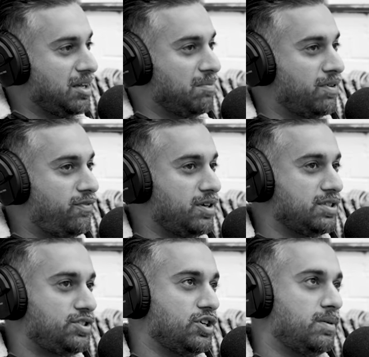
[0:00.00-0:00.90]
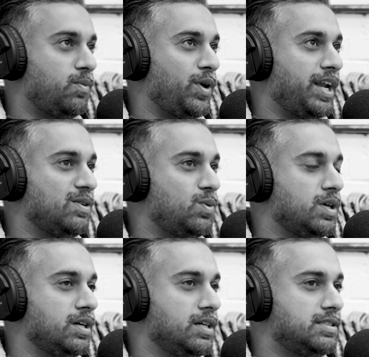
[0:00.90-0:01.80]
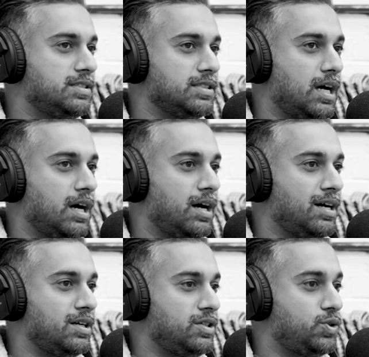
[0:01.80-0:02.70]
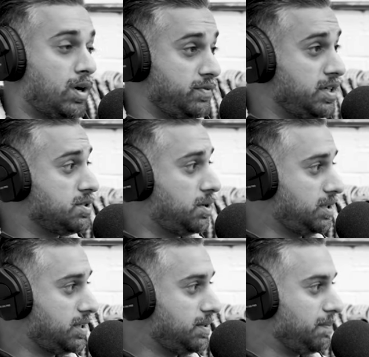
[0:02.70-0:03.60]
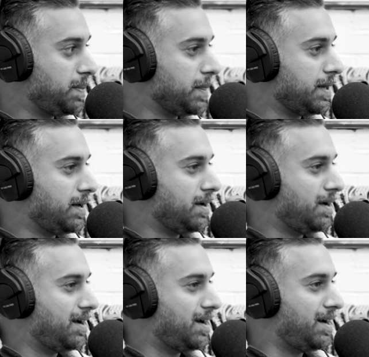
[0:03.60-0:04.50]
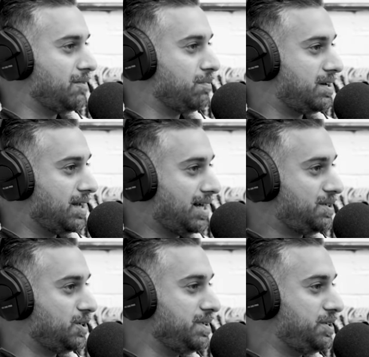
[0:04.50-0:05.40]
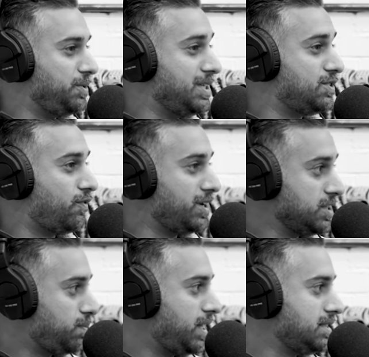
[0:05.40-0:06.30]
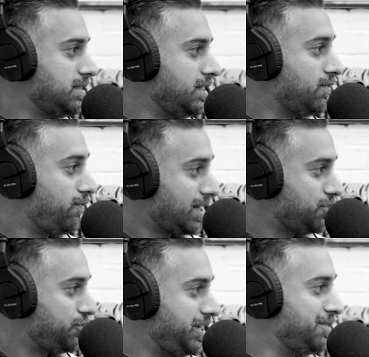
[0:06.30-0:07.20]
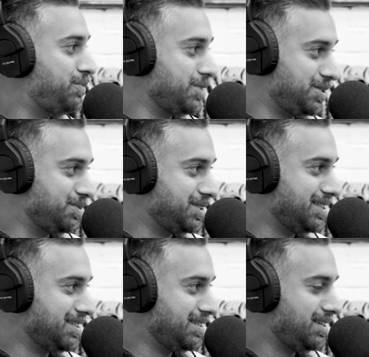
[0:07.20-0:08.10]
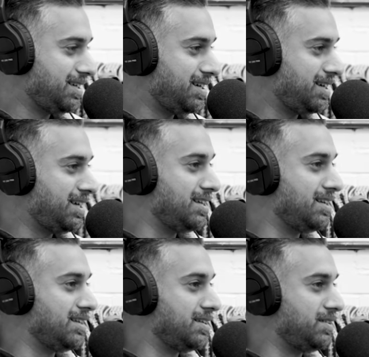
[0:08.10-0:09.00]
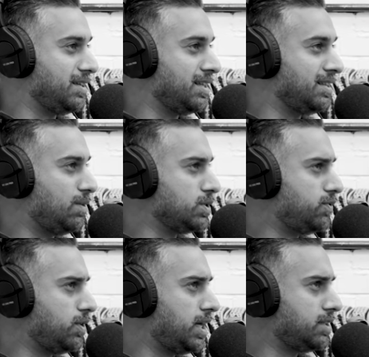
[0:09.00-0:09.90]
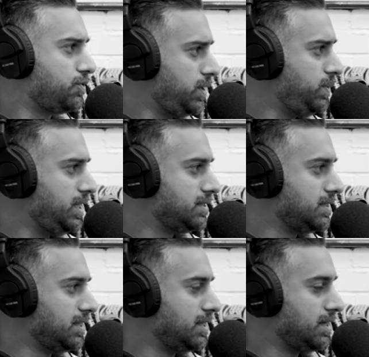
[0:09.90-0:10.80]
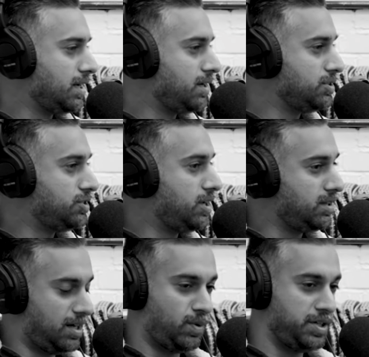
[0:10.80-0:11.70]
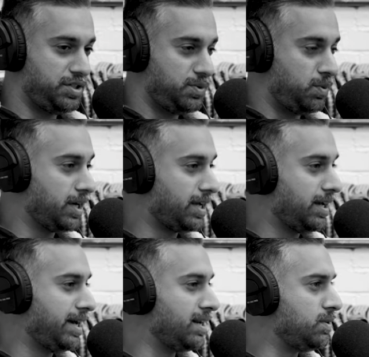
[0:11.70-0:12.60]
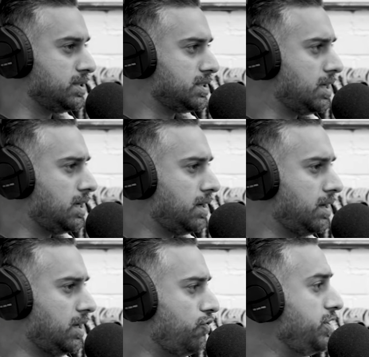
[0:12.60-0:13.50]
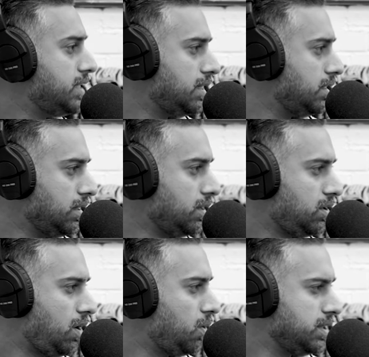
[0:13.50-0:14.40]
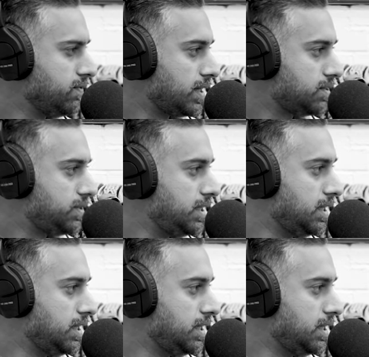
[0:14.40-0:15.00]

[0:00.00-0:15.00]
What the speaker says: My first job when I was 12 years old. And my dad took me to his friend's place in a factory in Brussels. And that was for like 3 weeks. And he goes, Junaid, I want you to work here. And it was a retail clothing factory.